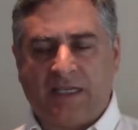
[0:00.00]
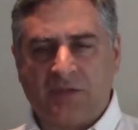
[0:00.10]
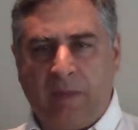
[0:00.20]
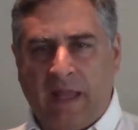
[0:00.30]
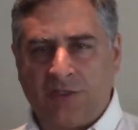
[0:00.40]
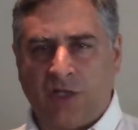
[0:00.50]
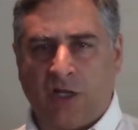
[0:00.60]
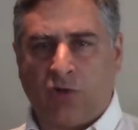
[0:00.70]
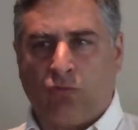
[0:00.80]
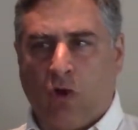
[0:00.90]
expansion
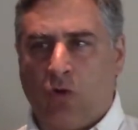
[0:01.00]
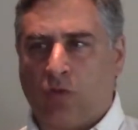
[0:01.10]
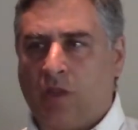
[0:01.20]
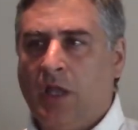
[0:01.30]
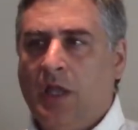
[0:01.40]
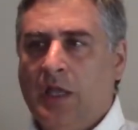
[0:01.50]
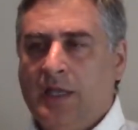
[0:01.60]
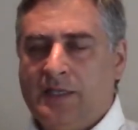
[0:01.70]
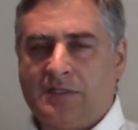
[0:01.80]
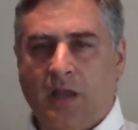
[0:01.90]
and growth,
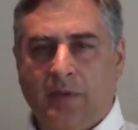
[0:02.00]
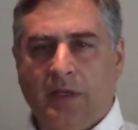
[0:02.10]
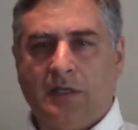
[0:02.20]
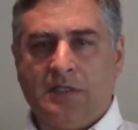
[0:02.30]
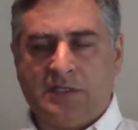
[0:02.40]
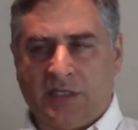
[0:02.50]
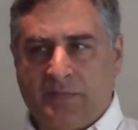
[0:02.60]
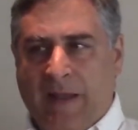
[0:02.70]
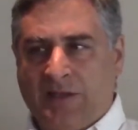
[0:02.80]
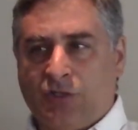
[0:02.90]
his
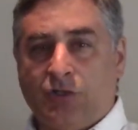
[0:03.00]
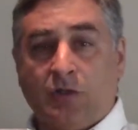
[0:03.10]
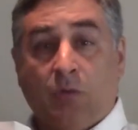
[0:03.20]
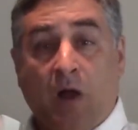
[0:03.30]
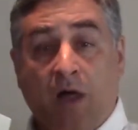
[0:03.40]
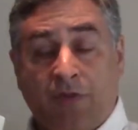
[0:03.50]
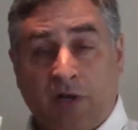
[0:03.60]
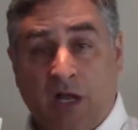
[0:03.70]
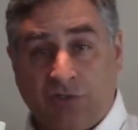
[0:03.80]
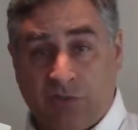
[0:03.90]
expansion to other
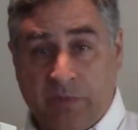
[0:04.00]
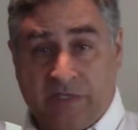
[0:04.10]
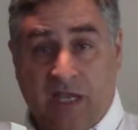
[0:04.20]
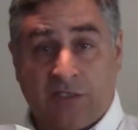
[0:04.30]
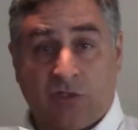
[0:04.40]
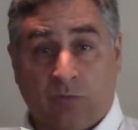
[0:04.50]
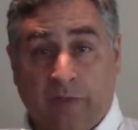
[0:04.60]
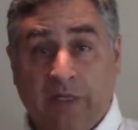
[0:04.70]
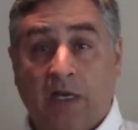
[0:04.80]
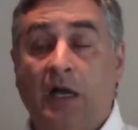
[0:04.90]
countries besides
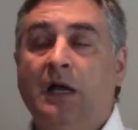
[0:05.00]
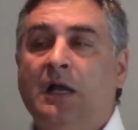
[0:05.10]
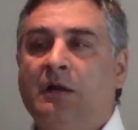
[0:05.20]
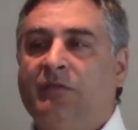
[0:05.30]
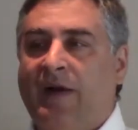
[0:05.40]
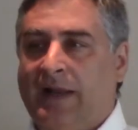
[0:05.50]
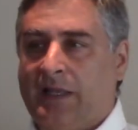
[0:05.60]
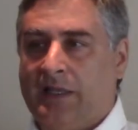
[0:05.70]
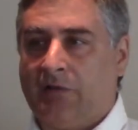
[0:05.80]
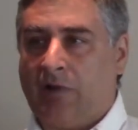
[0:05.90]
Korea,
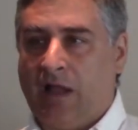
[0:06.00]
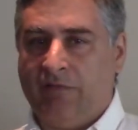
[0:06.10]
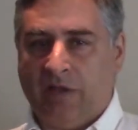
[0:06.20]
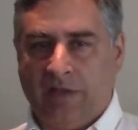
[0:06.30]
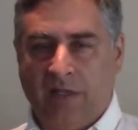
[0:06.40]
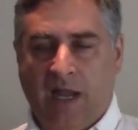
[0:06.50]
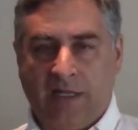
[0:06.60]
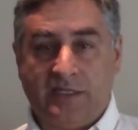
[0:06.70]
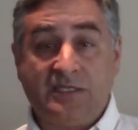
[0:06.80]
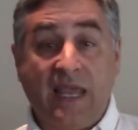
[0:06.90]
finally arriving in the
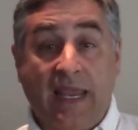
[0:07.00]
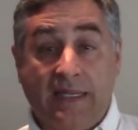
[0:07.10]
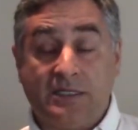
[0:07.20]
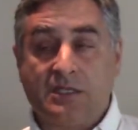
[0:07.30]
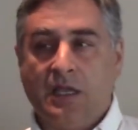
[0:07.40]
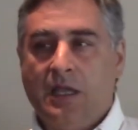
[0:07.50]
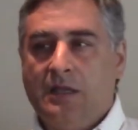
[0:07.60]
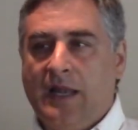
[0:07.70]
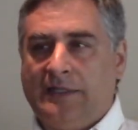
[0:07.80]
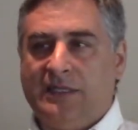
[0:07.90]
United States,
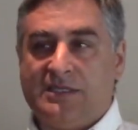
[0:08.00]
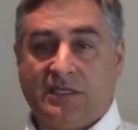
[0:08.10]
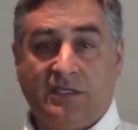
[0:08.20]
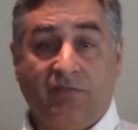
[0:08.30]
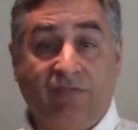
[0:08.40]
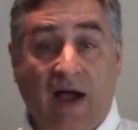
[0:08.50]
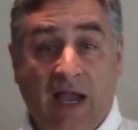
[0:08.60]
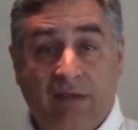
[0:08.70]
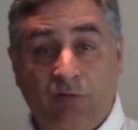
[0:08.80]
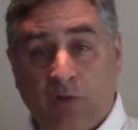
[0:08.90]

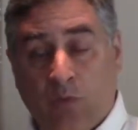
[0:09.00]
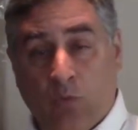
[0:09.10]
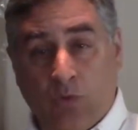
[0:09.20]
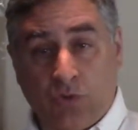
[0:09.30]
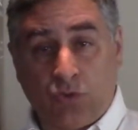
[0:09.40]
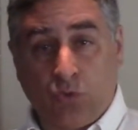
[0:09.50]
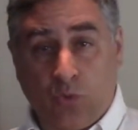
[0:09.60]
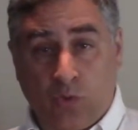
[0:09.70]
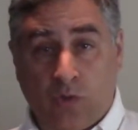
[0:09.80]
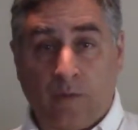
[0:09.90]
1965 doing a world
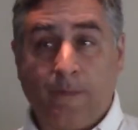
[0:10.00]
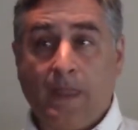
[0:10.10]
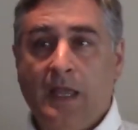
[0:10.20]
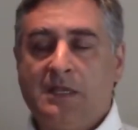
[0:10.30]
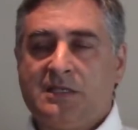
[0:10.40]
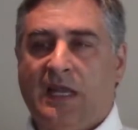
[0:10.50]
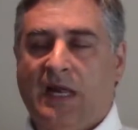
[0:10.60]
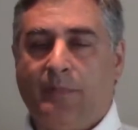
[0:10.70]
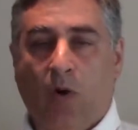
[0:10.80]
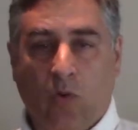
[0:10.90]
tour, setting
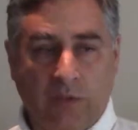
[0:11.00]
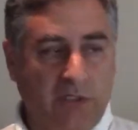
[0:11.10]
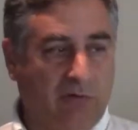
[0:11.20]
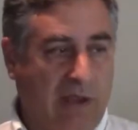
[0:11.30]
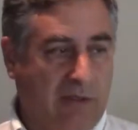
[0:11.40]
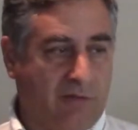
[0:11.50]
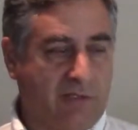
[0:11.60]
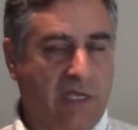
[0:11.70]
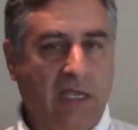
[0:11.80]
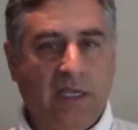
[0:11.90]
up holy
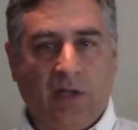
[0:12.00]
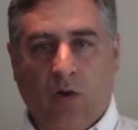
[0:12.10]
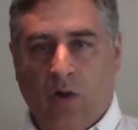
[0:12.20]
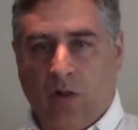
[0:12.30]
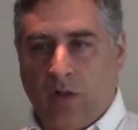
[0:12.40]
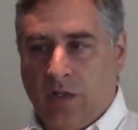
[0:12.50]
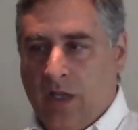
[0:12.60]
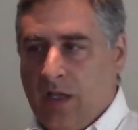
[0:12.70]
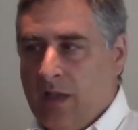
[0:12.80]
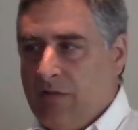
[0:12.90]
grounds in
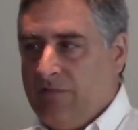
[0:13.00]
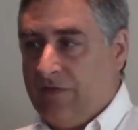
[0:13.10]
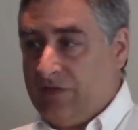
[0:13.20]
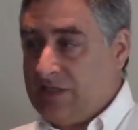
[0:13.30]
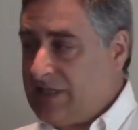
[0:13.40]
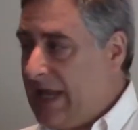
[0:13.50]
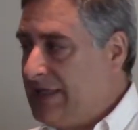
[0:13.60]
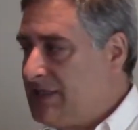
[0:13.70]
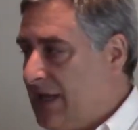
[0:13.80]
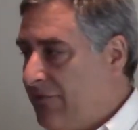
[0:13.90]
all 50
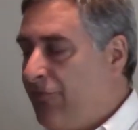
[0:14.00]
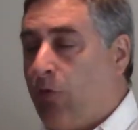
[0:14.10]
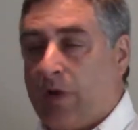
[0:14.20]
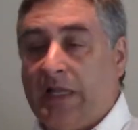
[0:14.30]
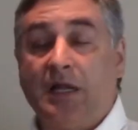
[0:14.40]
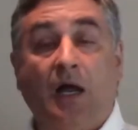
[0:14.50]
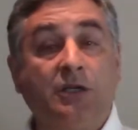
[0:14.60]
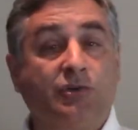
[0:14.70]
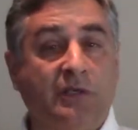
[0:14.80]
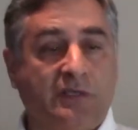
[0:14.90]
states and 40
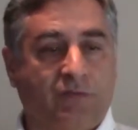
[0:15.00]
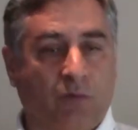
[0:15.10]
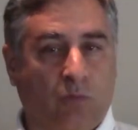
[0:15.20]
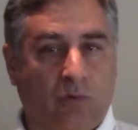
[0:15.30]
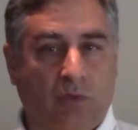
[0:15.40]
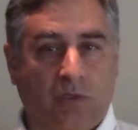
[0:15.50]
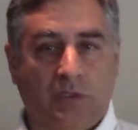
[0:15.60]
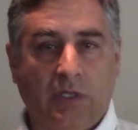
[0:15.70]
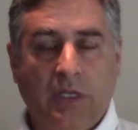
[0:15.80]
countries of the world.